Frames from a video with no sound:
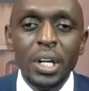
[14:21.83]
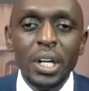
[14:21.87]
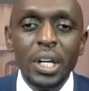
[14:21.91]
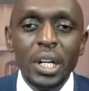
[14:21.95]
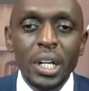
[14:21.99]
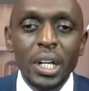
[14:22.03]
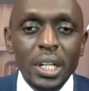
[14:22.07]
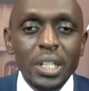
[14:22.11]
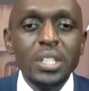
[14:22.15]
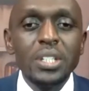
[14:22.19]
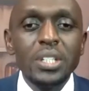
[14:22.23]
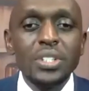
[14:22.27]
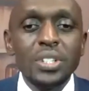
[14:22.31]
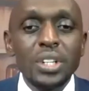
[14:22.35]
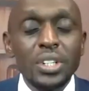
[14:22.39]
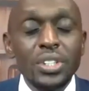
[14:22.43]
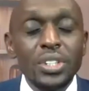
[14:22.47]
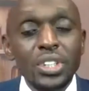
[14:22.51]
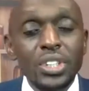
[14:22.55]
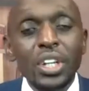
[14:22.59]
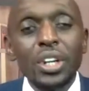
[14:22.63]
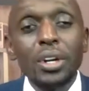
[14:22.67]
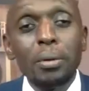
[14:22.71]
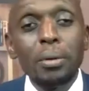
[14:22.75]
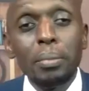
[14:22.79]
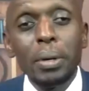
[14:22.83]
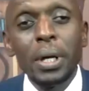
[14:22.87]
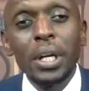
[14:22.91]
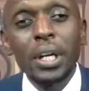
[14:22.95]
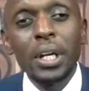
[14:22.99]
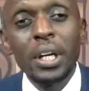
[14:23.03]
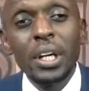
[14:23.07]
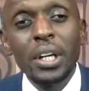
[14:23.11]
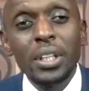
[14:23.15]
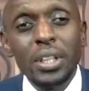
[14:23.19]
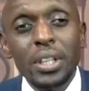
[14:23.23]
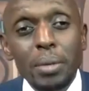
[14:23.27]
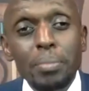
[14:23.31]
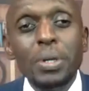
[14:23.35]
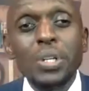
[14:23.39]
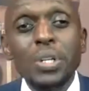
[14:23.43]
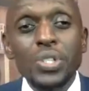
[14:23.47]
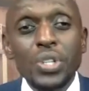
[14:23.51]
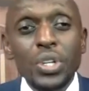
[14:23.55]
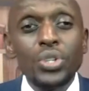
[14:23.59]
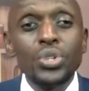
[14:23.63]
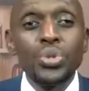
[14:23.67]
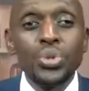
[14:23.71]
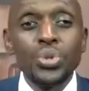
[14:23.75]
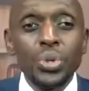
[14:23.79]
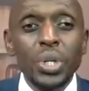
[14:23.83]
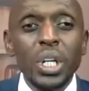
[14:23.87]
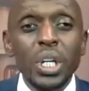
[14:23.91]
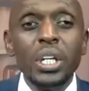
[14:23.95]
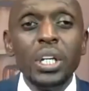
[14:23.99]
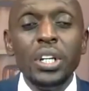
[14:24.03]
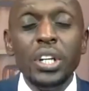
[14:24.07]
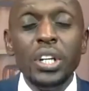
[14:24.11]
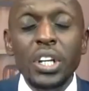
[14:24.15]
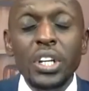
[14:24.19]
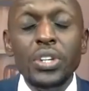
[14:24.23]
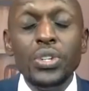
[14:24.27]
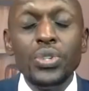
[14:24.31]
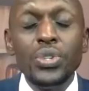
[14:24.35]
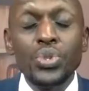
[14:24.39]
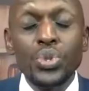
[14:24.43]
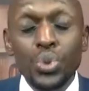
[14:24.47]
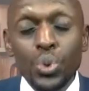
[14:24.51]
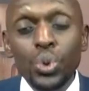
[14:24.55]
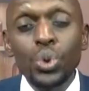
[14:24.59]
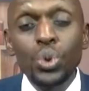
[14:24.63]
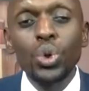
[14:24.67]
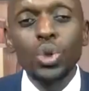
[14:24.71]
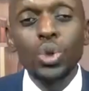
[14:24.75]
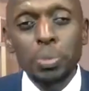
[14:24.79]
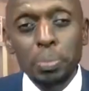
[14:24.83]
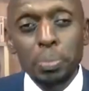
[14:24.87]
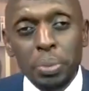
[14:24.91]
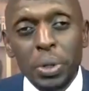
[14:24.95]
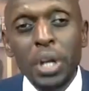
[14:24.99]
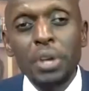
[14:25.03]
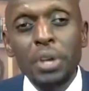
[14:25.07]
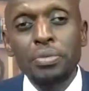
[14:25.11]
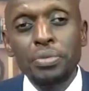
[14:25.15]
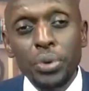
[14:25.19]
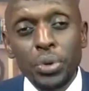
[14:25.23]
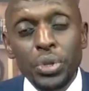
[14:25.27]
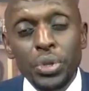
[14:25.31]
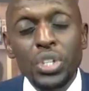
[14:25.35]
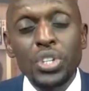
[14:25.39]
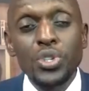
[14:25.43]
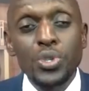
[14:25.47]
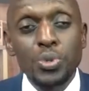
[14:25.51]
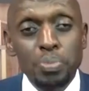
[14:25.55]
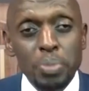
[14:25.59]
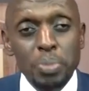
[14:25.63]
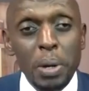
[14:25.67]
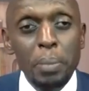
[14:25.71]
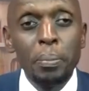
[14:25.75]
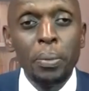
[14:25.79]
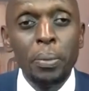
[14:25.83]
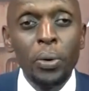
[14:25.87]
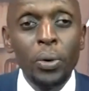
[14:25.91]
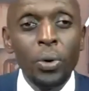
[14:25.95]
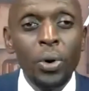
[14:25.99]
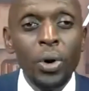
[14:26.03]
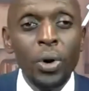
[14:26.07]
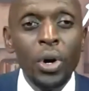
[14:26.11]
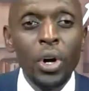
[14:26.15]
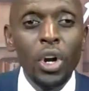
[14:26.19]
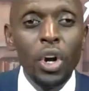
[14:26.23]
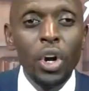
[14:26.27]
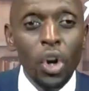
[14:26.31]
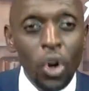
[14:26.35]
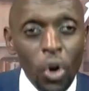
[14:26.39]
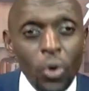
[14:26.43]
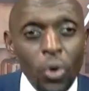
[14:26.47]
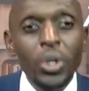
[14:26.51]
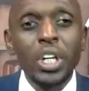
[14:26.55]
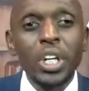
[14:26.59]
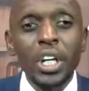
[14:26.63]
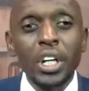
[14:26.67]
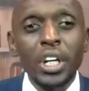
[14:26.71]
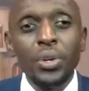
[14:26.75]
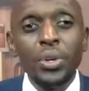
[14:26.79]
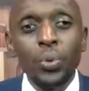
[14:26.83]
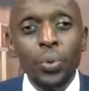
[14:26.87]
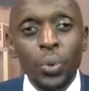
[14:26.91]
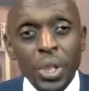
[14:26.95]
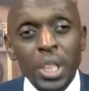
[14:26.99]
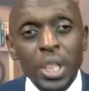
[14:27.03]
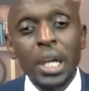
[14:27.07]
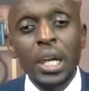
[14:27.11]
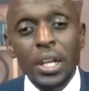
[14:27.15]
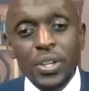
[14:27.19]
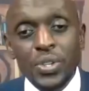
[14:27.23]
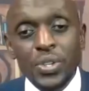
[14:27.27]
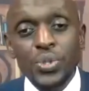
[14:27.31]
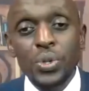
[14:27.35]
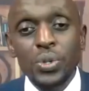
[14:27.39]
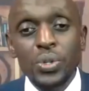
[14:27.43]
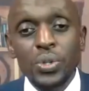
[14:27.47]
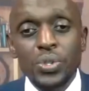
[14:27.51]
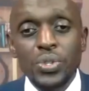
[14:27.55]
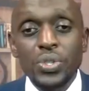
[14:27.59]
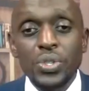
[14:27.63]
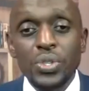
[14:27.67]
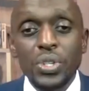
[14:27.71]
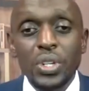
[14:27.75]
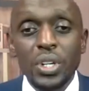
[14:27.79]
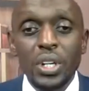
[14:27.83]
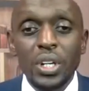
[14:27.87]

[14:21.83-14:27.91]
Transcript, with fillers: Ladies and gentlemen, the message today is, do not pray for these people, loaded with lessons.